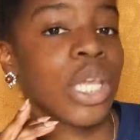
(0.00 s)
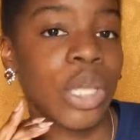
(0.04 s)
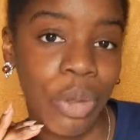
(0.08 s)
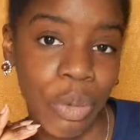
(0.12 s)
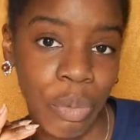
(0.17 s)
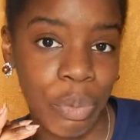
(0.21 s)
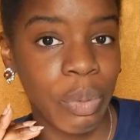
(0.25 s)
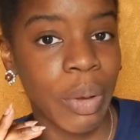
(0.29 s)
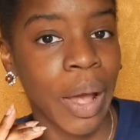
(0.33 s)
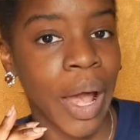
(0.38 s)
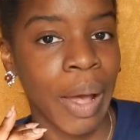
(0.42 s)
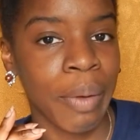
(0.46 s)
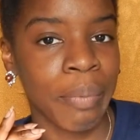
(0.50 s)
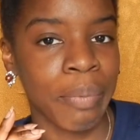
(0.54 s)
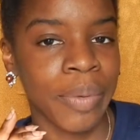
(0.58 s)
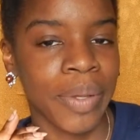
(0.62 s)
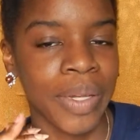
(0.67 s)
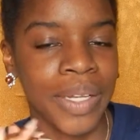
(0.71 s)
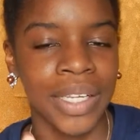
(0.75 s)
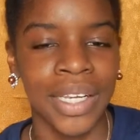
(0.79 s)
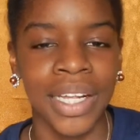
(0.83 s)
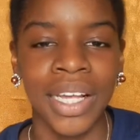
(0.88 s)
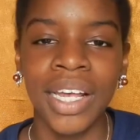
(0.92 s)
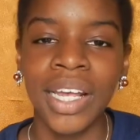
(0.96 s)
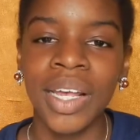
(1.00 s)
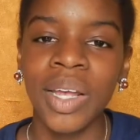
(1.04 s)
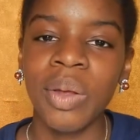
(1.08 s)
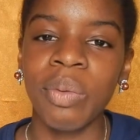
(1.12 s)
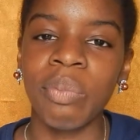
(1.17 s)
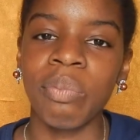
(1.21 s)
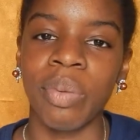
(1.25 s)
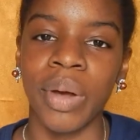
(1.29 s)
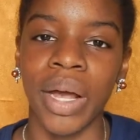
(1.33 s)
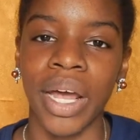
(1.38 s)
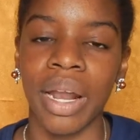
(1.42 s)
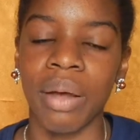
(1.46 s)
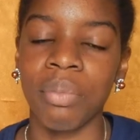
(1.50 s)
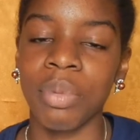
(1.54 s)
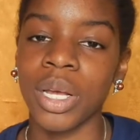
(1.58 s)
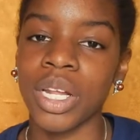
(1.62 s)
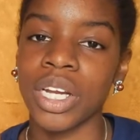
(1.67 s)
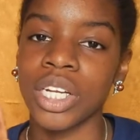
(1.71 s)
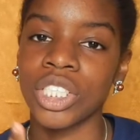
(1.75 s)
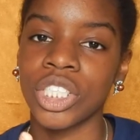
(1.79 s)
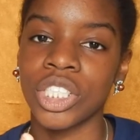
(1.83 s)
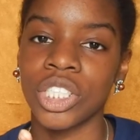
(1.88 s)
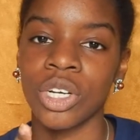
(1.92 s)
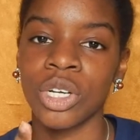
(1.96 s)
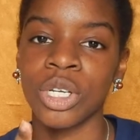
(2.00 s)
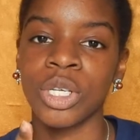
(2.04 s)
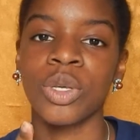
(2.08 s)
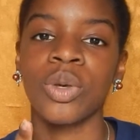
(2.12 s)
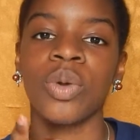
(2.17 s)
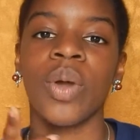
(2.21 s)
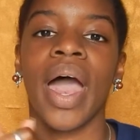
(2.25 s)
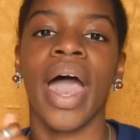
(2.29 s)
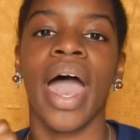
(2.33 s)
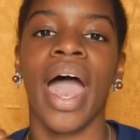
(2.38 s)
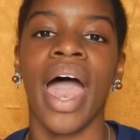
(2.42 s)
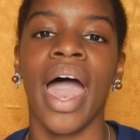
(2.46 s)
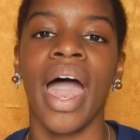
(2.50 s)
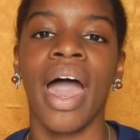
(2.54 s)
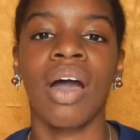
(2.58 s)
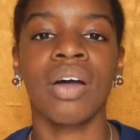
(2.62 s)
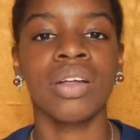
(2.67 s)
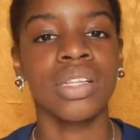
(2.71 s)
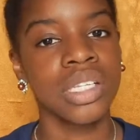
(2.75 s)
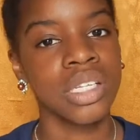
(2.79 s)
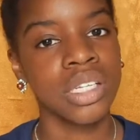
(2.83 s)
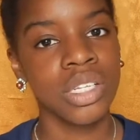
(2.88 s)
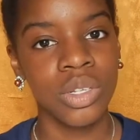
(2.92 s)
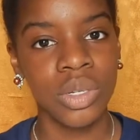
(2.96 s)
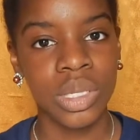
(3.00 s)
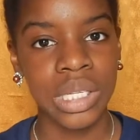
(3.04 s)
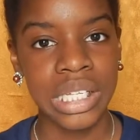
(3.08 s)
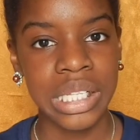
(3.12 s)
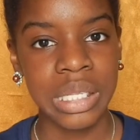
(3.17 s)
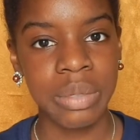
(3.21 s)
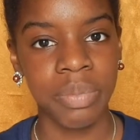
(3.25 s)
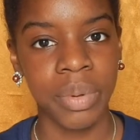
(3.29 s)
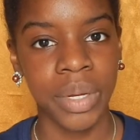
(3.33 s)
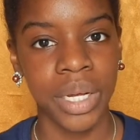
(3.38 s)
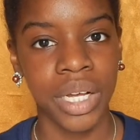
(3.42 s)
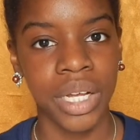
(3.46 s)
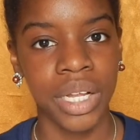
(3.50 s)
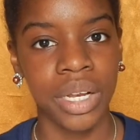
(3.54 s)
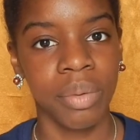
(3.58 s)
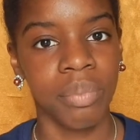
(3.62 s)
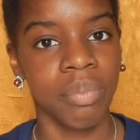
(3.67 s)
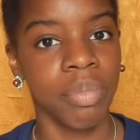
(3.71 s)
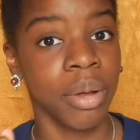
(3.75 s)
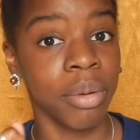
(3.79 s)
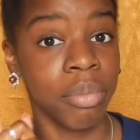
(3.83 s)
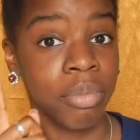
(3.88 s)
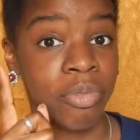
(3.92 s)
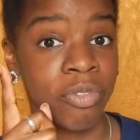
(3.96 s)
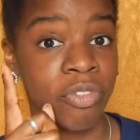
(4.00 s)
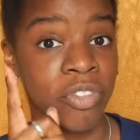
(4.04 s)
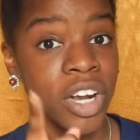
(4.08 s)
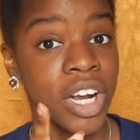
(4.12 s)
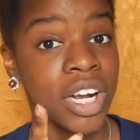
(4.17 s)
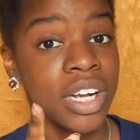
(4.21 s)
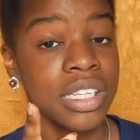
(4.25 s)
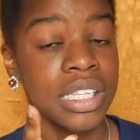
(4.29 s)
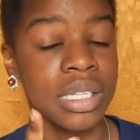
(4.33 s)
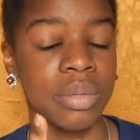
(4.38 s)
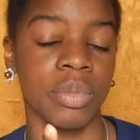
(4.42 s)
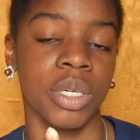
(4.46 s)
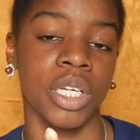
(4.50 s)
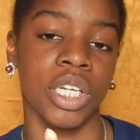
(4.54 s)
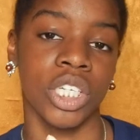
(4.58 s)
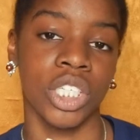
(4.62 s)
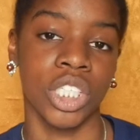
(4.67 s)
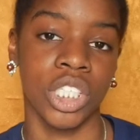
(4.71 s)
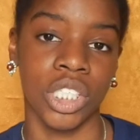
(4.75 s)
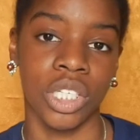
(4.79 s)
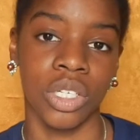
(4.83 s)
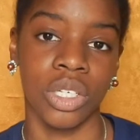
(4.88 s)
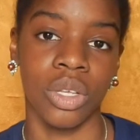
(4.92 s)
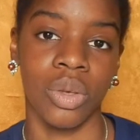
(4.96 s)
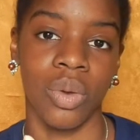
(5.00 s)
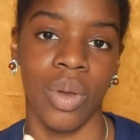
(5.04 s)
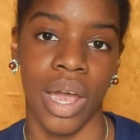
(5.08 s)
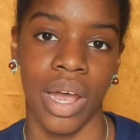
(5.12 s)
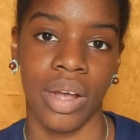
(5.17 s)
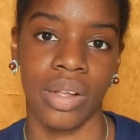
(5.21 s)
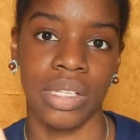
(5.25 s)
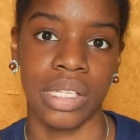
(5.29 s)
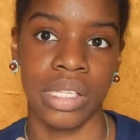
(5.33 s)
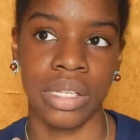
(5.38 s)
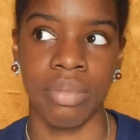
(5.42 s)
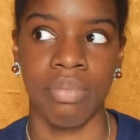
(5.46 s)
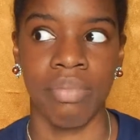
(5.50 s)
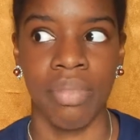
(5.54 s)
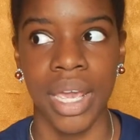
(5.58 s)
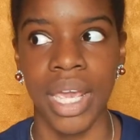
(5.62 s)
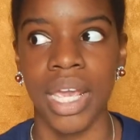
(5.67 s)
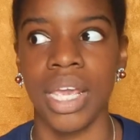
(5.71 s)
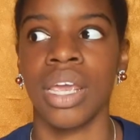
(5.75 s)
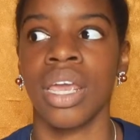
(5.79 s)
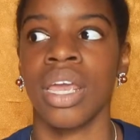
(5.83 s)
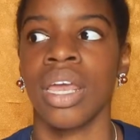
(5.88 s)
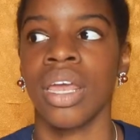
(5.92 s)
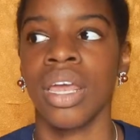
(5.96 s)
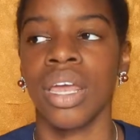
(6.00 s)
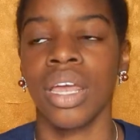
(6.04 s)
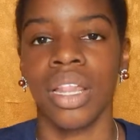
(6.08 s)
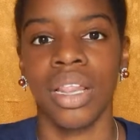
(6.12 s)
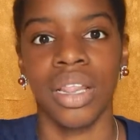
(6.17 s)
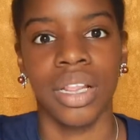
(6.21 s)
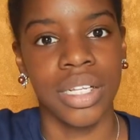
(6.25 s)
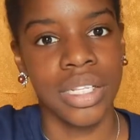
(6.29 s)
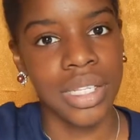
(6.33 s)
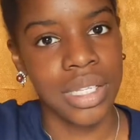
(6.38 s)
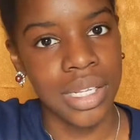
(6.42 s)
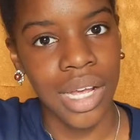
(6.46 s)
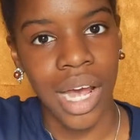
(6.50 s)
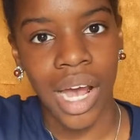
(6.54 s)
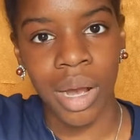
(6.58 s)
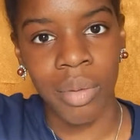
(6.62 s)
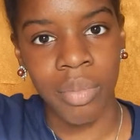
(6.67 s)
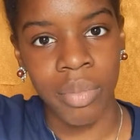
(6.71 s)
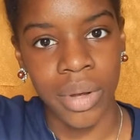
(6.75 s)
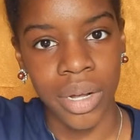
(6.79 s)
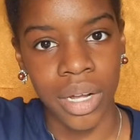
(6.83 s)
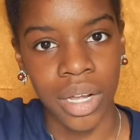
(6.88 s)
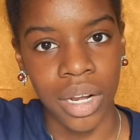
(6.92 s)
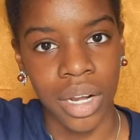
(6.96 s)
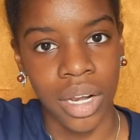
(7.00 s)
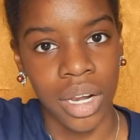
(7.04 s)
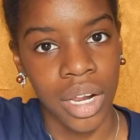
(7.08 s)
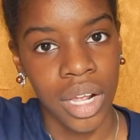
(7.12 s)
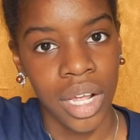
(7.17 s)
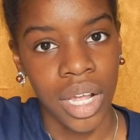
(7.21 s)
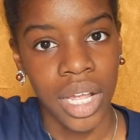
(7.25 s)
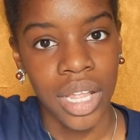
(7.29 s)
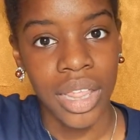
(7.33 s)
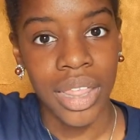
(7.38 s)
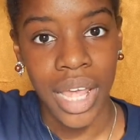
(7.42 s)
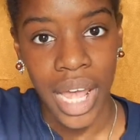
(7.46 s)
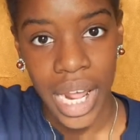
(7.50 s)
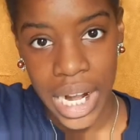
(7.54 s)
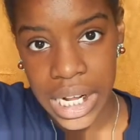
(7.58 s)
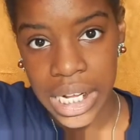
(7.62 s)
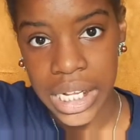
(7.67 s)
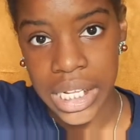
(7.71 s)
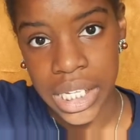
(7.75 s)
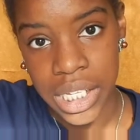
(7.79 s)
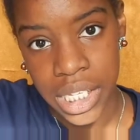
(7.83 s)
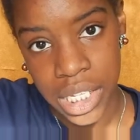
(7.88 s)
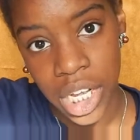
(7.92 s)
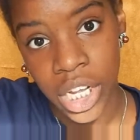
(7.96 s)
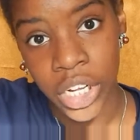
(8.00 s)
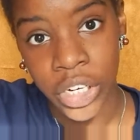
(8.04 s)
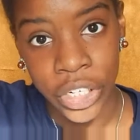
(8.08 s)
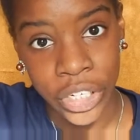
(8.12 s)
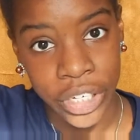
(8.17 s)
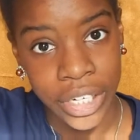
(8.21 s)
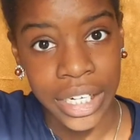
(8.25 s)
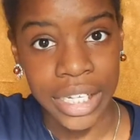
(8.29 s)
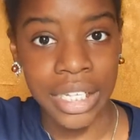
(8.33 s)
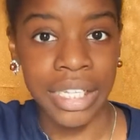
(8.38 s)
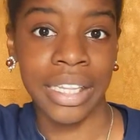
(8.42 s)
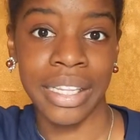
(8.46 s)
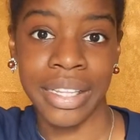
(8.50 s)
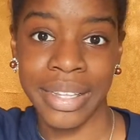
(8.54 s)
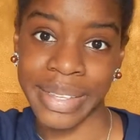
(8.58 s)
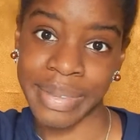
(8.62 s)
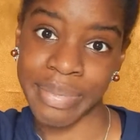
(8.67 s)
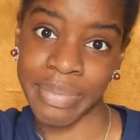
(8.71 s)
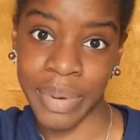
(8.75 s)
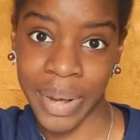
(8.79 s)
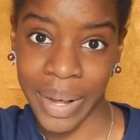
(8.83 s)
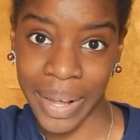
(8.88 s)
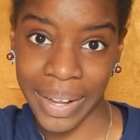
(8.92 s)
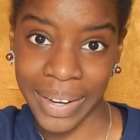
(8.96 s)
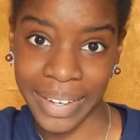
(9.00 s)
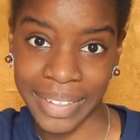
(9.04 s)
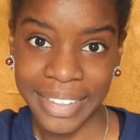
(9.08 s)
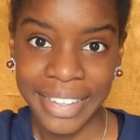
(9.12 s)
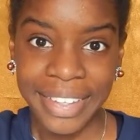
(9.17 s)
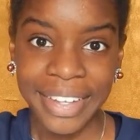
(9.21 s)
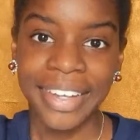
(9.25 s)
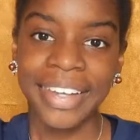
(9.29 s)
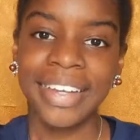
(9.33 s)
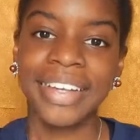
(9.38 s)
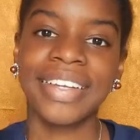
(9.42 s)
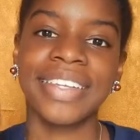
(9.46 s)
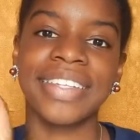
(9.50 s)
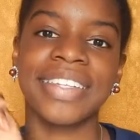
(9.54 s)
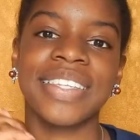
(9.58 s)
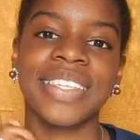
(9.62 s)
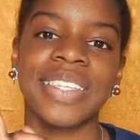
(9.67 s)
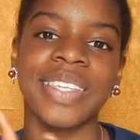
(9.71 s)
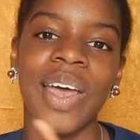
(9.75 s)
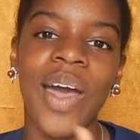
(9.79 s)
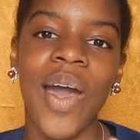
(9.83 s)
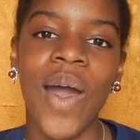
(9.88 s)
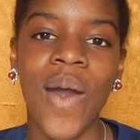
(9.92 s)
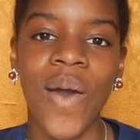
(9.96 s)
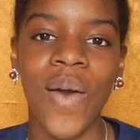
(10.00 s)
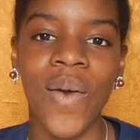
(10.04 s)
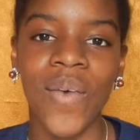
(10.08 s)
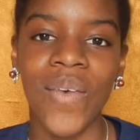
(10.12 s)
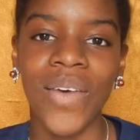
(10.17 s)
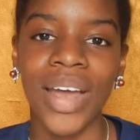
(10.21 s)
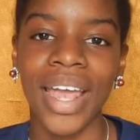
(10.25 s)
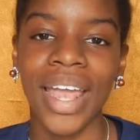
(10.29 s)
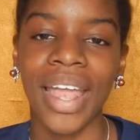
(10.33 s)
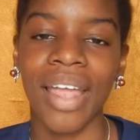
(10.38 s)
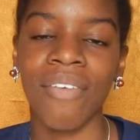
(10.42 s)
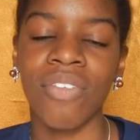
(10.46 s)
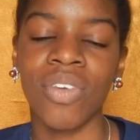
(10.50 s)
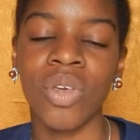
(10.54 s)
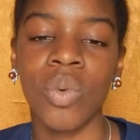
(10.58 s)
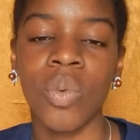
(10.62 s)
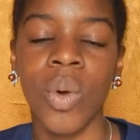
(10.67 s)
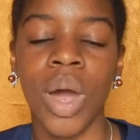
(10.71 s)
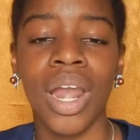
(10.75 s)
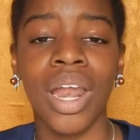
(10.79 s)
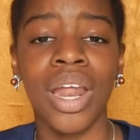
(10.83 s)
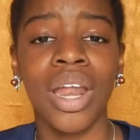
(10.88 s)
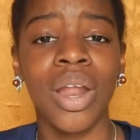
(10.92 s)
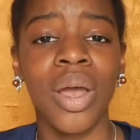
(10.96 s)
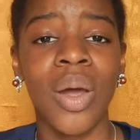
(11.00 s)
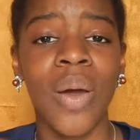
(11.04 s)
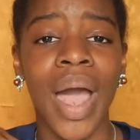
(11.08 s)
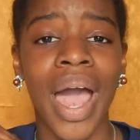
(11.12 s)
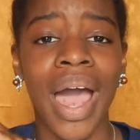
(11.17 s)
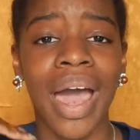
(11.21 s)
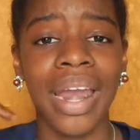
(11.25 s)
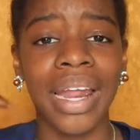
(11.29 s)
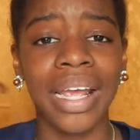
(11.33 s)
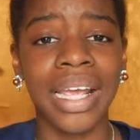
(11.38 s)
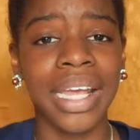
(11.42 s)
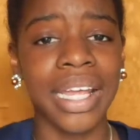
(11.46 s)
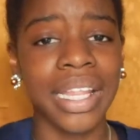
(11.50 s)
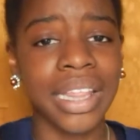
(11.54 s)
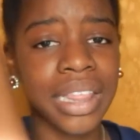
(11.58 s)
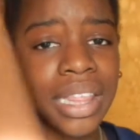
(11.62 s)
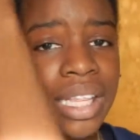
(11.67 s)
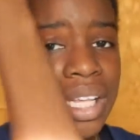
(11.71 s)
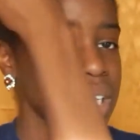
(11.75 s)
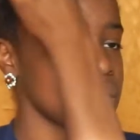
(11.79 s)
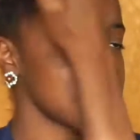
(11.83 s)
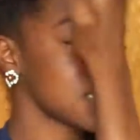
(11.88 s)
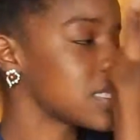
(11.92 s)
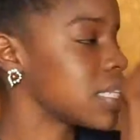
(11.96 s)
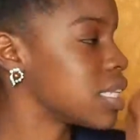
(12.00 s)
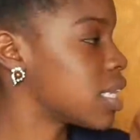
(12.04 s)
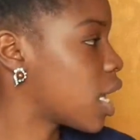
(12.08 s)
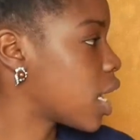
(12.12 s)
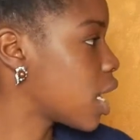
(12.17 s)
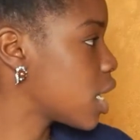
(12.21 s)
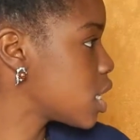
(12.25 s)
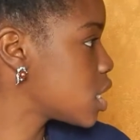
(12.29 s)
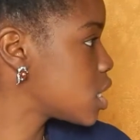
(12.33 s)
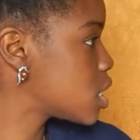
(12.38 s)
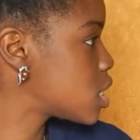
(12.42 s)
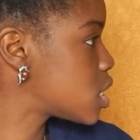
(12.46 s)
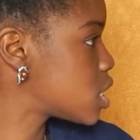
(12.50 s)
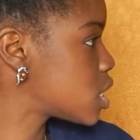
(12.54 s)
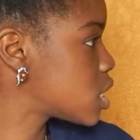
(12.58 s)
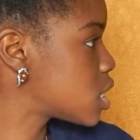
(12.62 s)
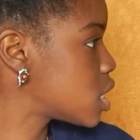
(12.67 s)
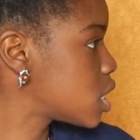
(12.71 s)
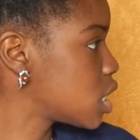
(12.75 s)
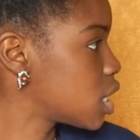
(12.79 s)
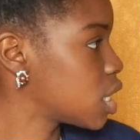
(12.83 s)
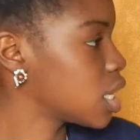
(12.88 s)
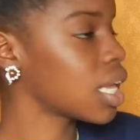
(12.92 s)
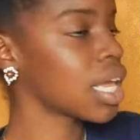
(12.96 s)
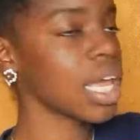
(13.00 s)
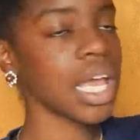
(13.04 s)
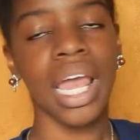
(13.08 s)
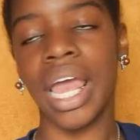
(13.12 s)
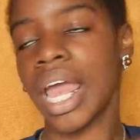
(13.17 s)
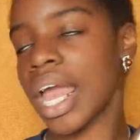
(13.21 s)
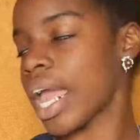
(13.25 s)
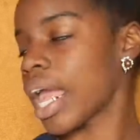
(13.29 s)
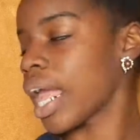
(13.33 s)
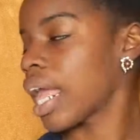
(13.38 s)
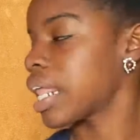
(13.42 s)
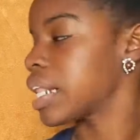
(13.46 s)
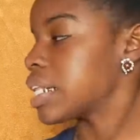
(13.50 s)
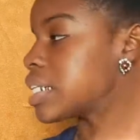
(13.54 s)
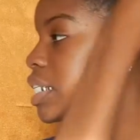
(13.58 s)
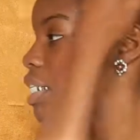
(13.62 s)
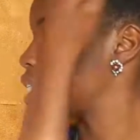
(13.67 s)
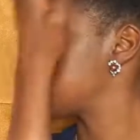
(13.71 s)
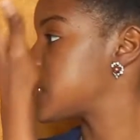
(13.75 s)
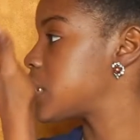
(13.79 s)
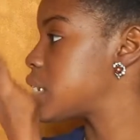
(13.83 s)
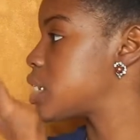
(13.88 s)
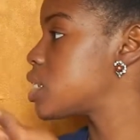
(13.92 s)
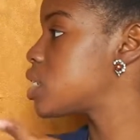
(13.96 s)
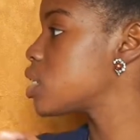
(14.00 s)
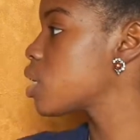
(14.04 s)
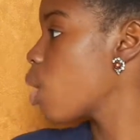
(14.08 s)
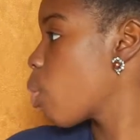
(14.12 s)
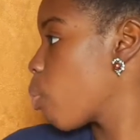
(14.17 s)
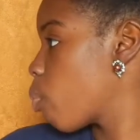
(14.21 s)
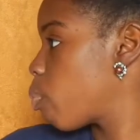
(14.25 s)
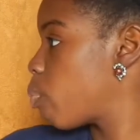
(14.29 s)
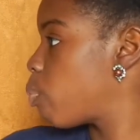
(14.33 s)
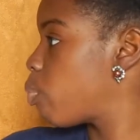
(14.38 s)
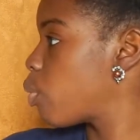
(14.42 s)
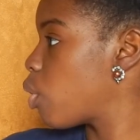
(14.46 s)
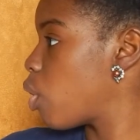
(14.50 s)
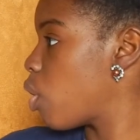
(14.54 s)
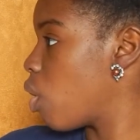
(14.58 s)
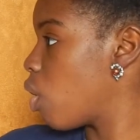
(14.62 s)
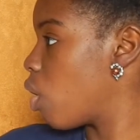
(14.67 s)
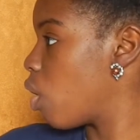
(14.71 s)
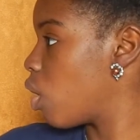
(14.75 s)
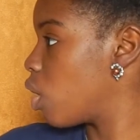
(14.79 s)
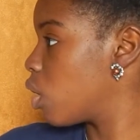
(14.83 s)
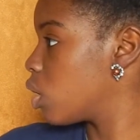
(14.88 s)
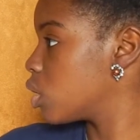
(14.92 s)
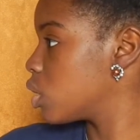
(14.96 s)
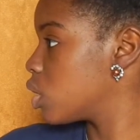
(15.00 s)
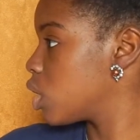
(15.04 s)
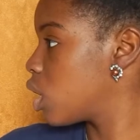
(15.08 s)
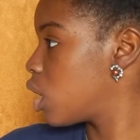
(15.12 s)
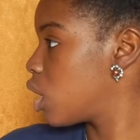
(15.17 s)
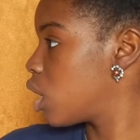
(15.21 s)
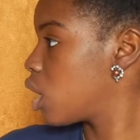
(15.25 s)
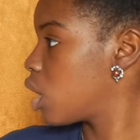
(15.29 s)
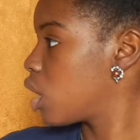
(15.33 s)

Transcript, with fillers: you poppin'. But I'm gonna show you how to do this bun. But first, I'm gonna show you how to make the sock bun that is underneath this bun. So, if you wanna know how to get this nice and simple